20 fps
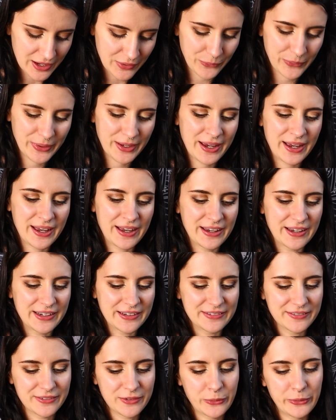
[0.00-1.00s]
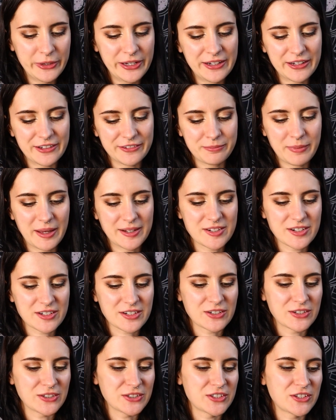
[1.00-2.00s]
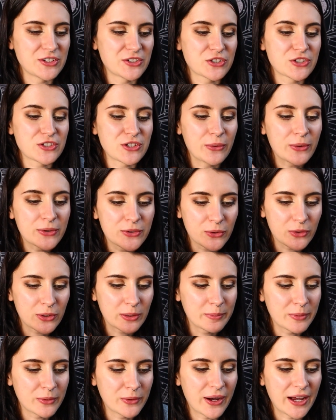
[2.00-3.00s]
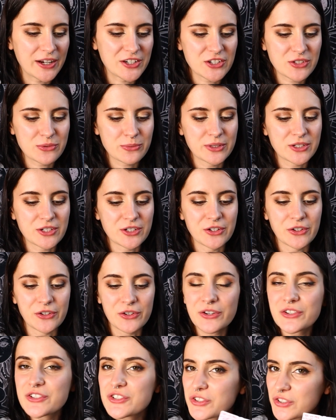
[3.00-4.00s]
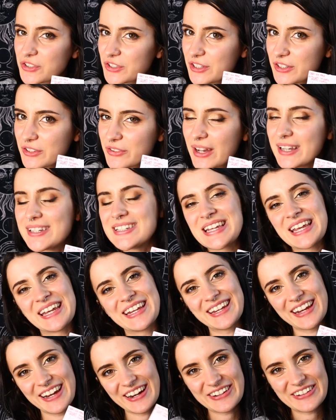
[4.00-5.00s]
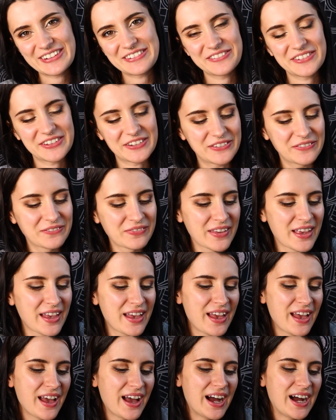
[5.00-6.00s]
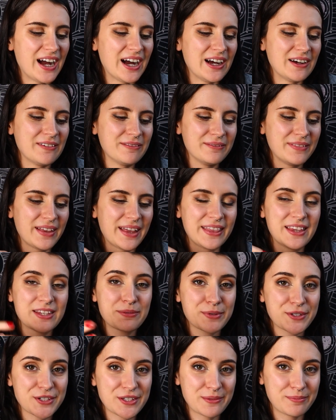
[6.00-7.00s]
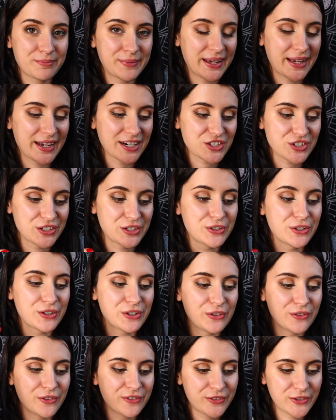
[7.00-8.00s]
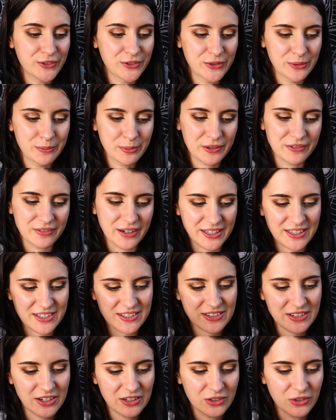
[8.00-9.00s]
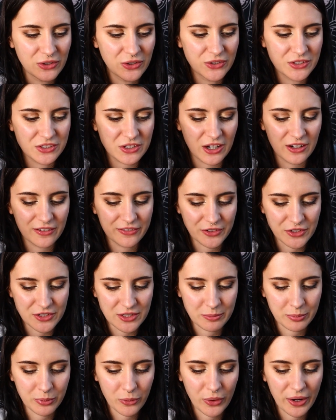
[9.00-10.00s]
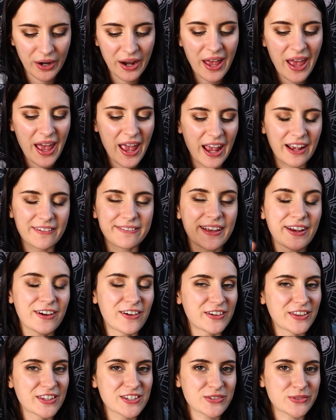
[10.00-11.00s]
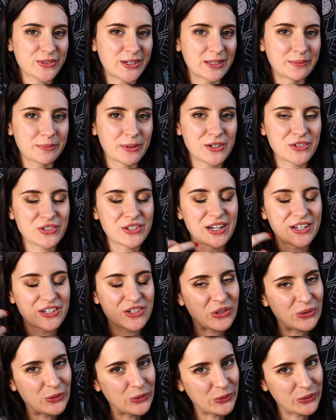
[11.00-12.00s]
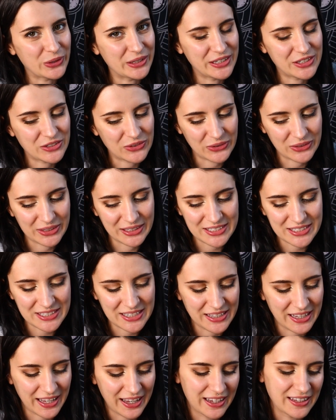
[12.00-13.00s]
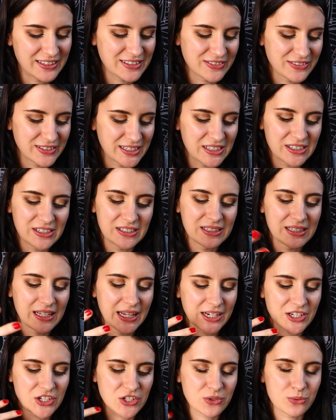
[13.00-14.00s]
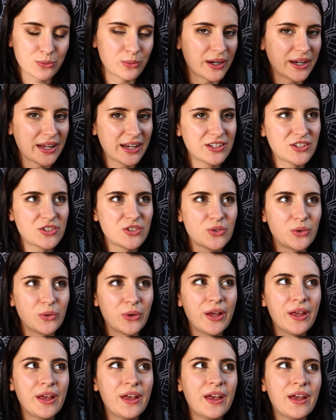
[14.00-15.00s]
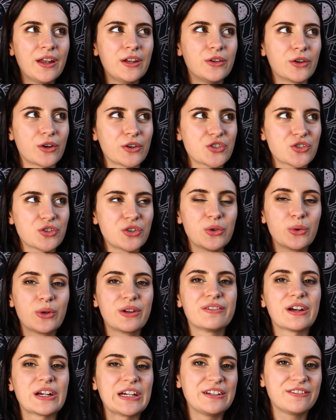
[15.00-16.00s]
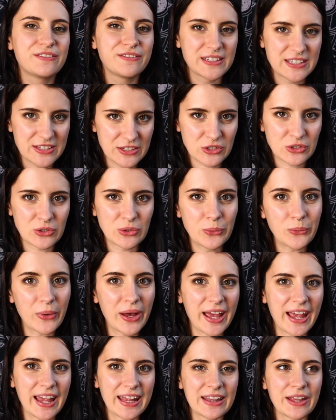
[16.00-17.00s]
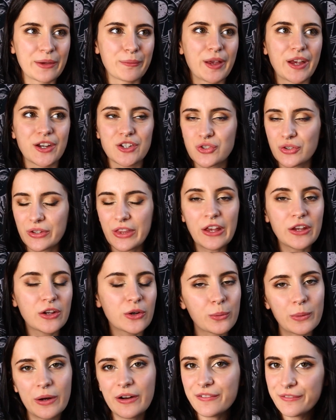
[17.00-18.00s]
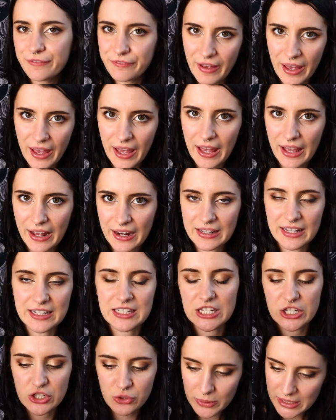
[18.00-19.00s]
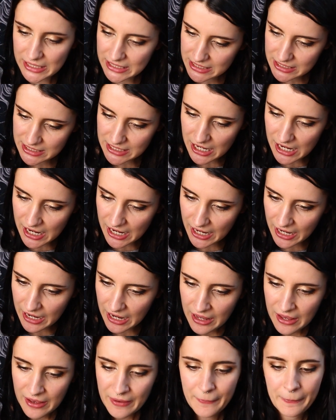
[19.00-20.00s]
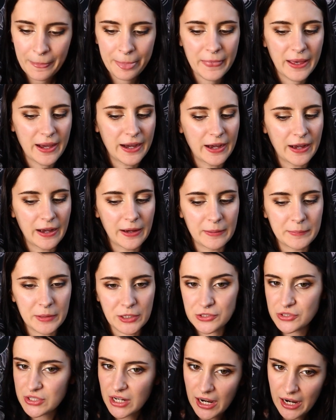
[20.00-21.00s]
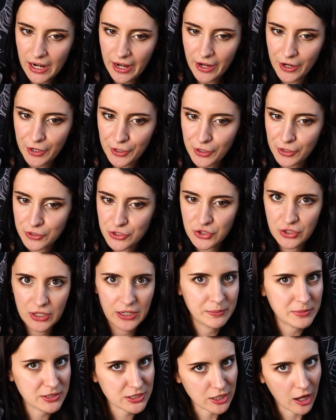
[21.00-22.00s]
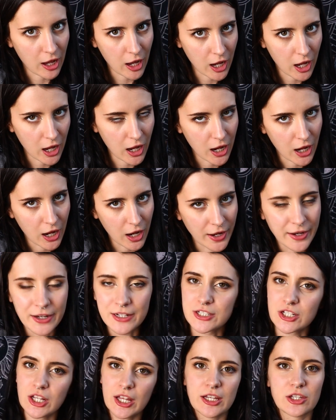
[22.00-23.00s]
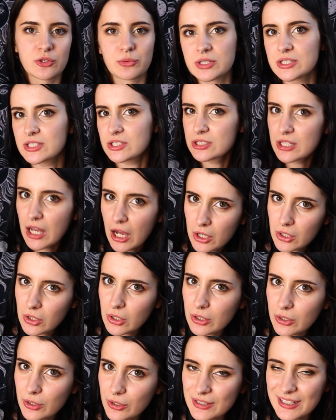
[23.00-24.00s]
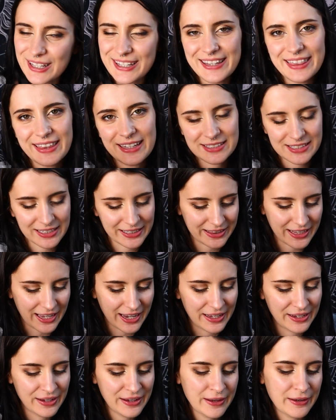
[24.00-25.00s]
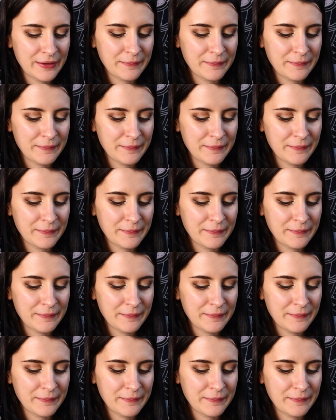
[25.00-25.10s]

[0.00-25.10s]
We have Queen of Pentacles. You're so adorable. I just want to nurture you and take care of you. Um, this person may actually cook you food, provide snuggles, offer support. If they are the Swan person, I totally, totally see that as well. Like just wanting to nurture you in a very physical way, like make sure that you're well fed. Like, did you eat today? Um, are you tired? Do you need a massage? Like, do you want to snuggle? Like things like that.